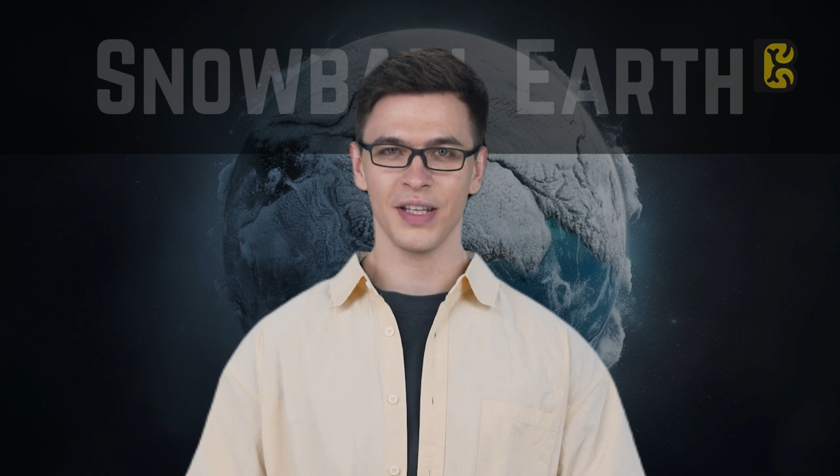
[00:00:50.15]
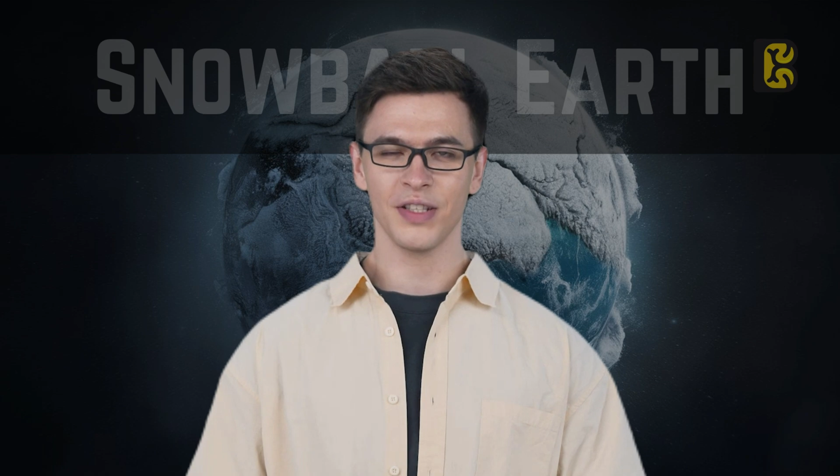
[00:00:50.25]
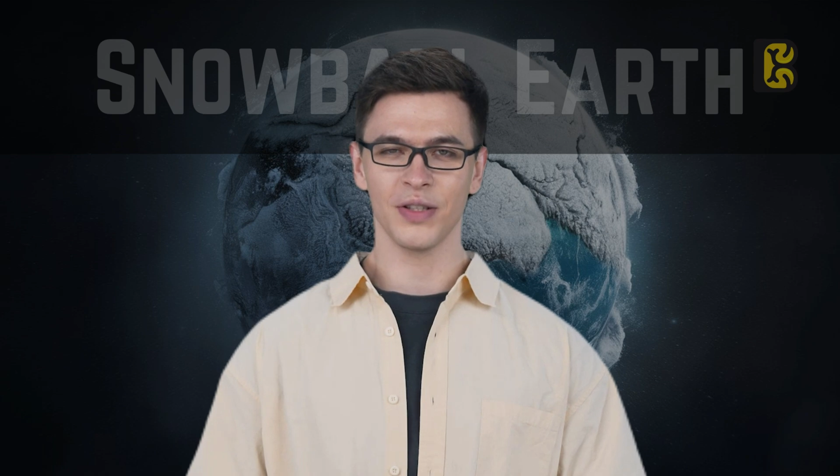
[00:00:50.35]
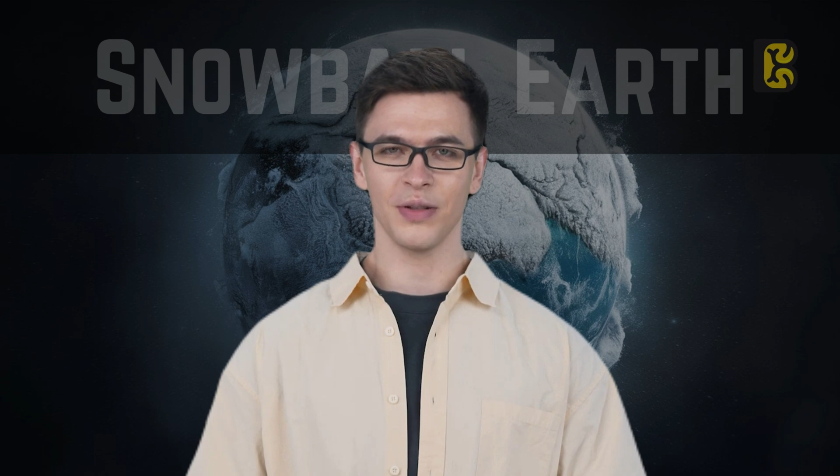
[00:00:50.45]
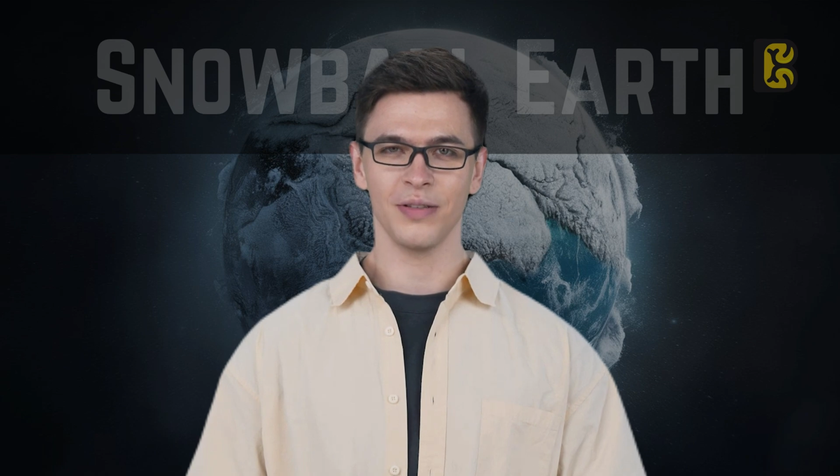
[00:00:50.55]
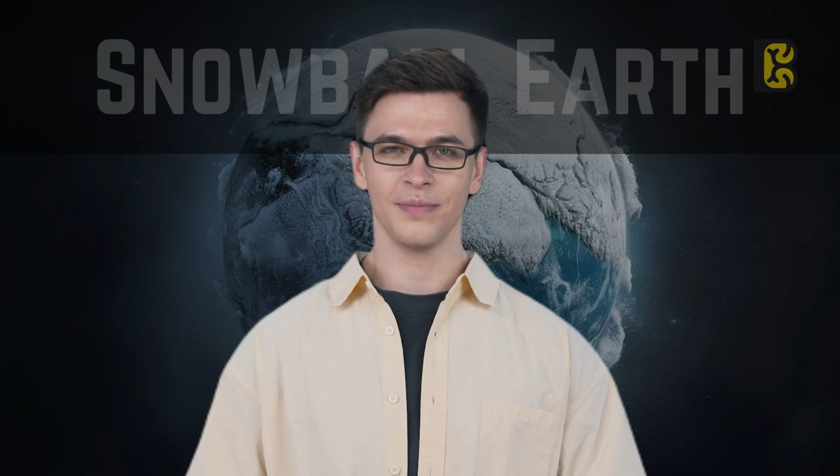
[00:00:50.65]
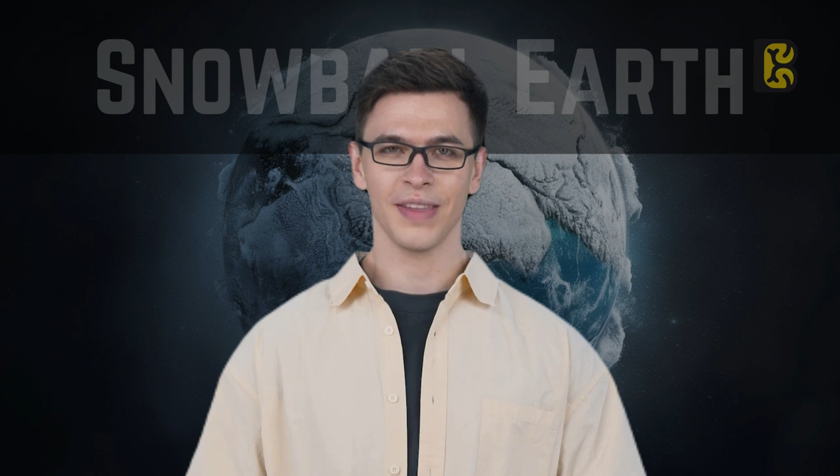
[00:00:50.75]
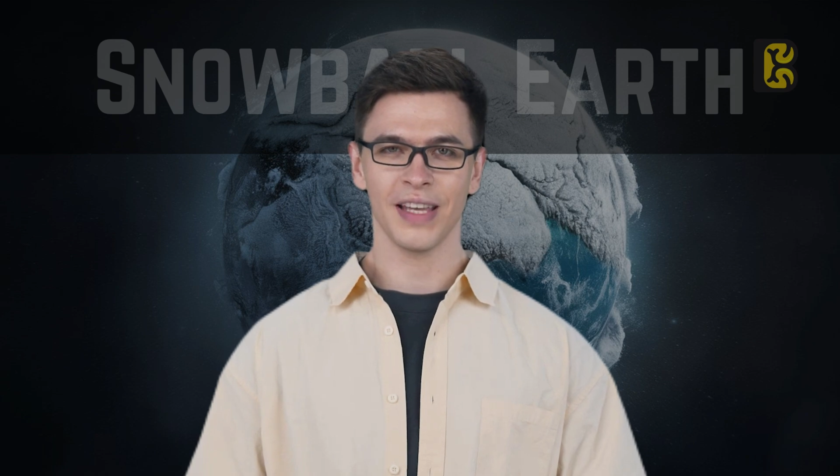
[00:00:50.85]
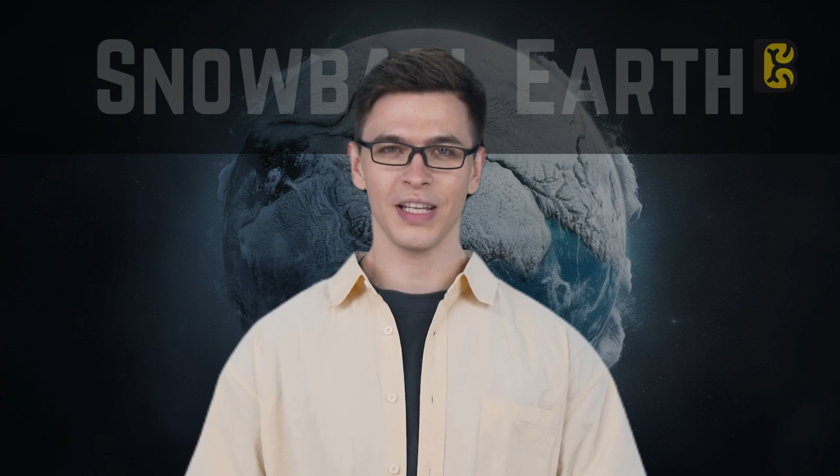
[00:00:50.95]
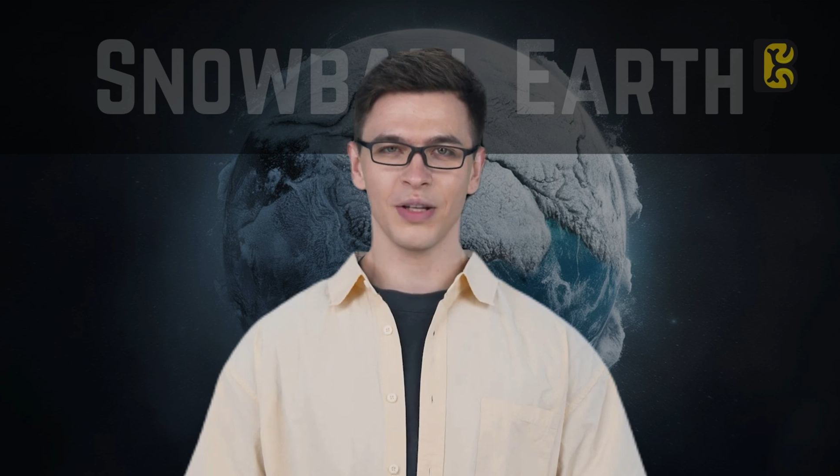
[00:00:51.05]
So,
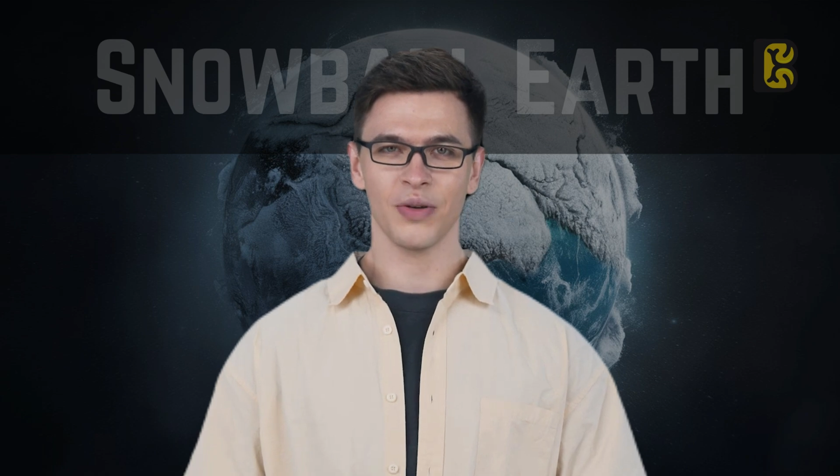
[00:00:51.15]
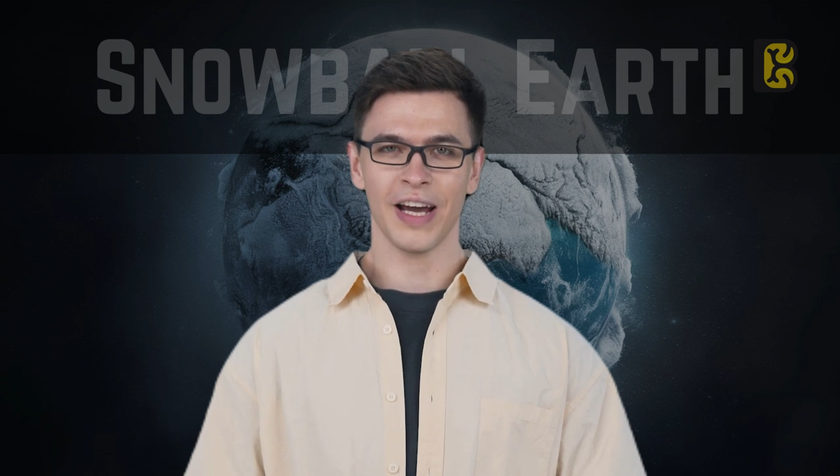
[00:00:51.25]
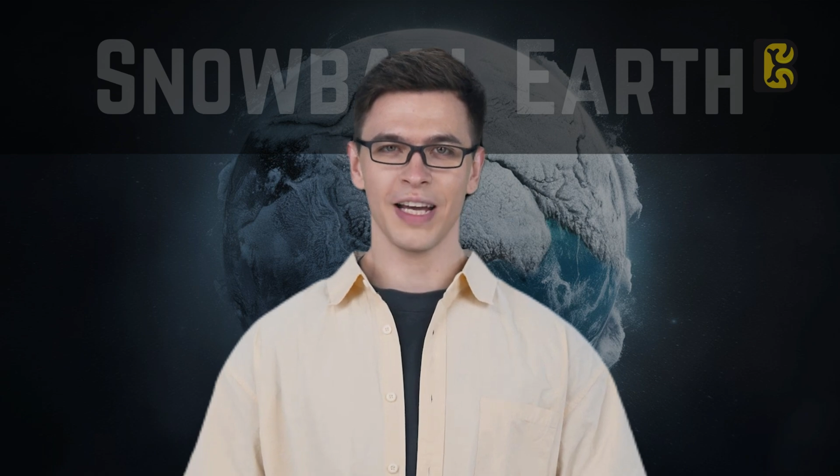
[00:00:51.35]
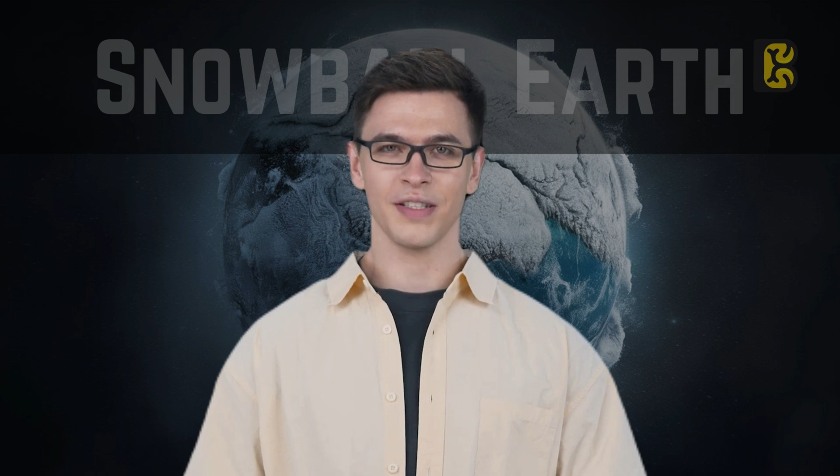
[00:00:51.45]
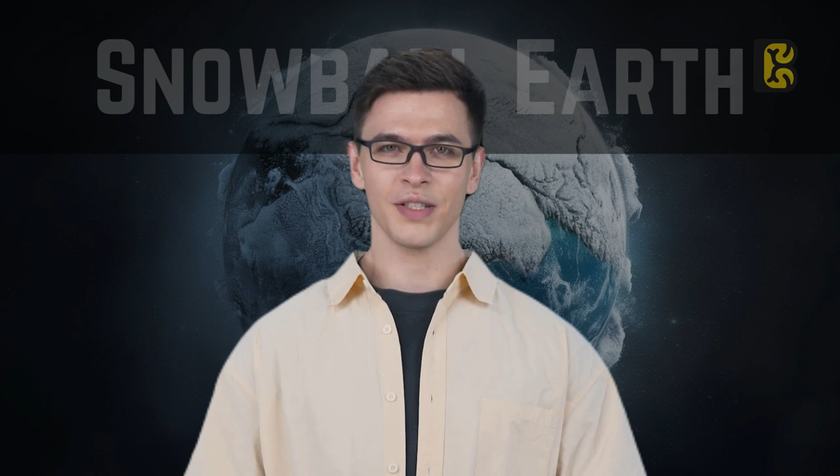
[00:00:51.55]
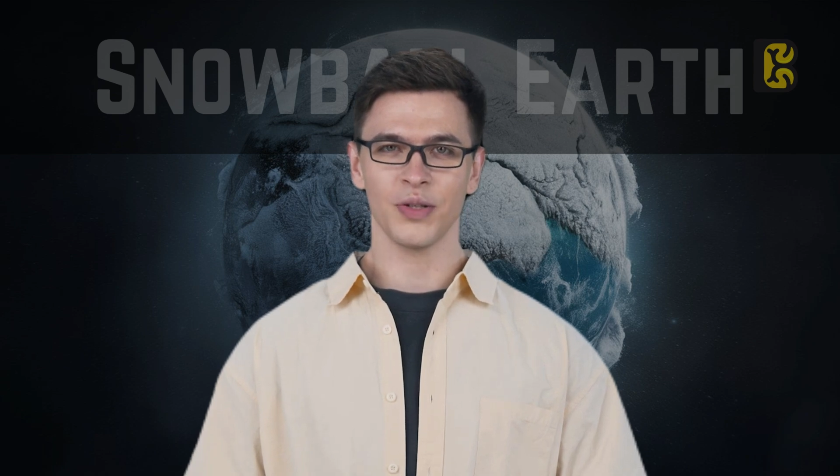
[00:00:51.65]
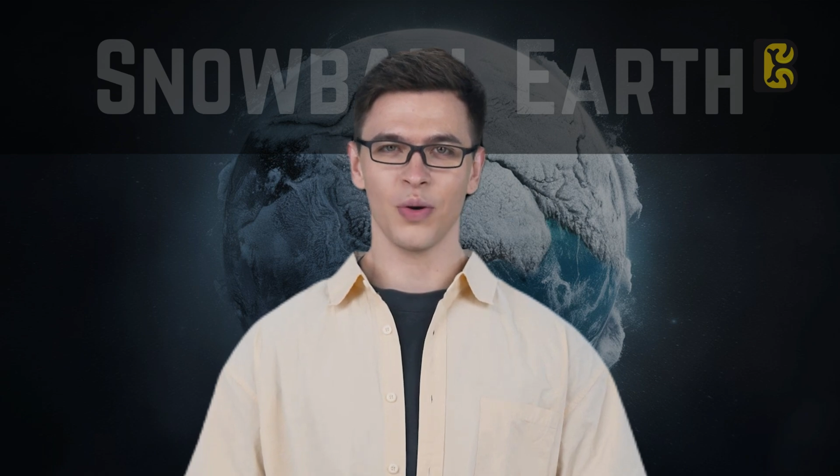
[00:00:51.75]
hello guys,